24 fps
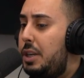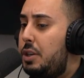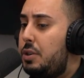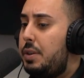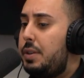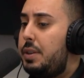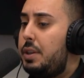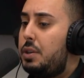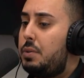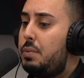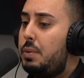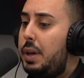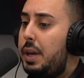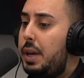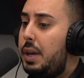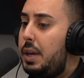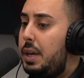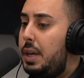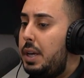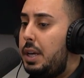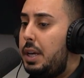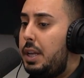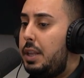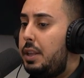picture it this way.
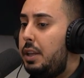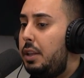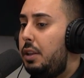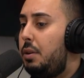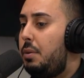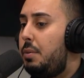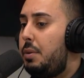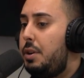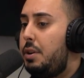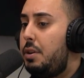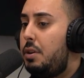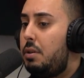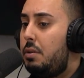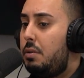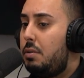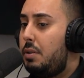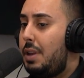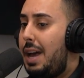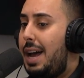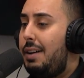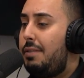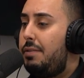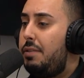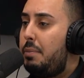The lower you go in
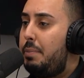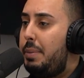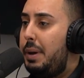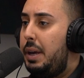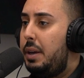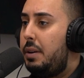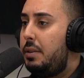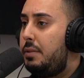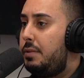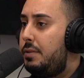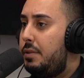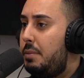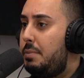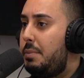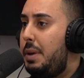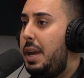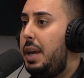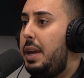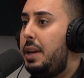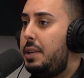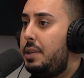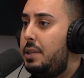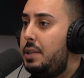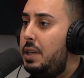the alphabet from
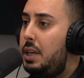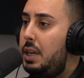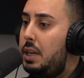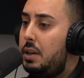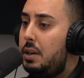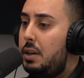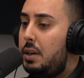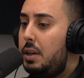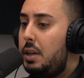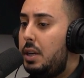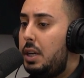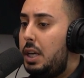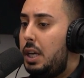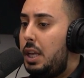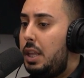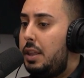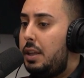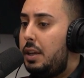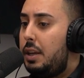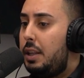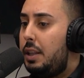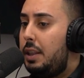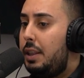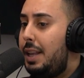A to C,
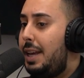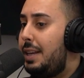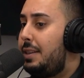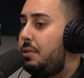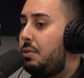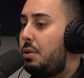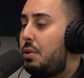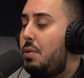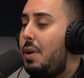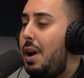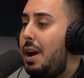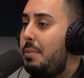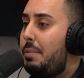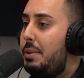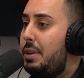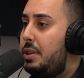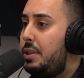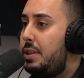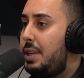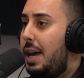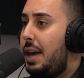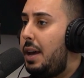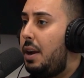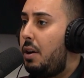the less
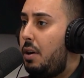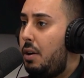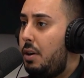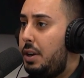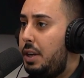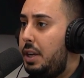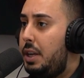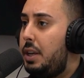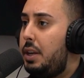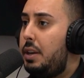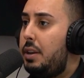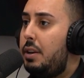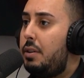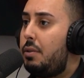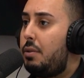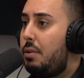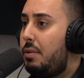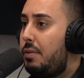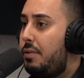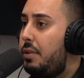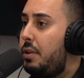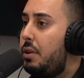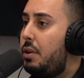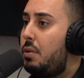requirements that are needed in
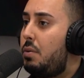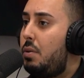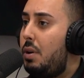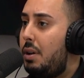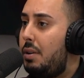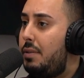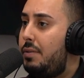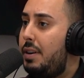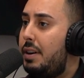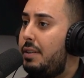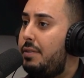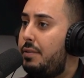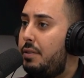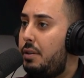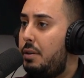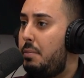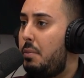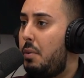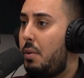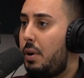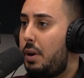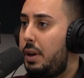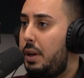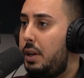order for you to qualify for a
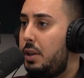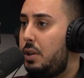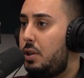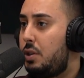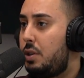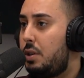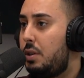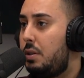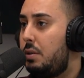mortgage.